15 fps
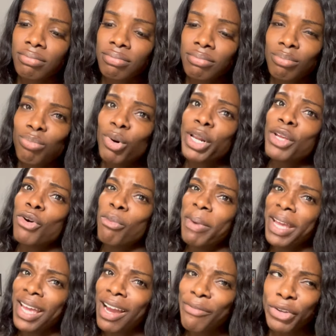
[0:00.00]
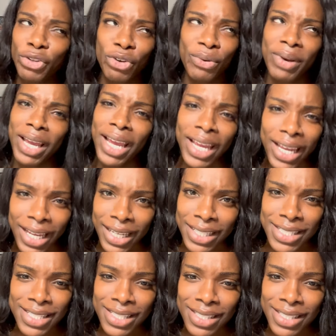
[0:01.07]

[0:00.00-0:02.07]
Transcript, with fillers: what do you mean every three weeks?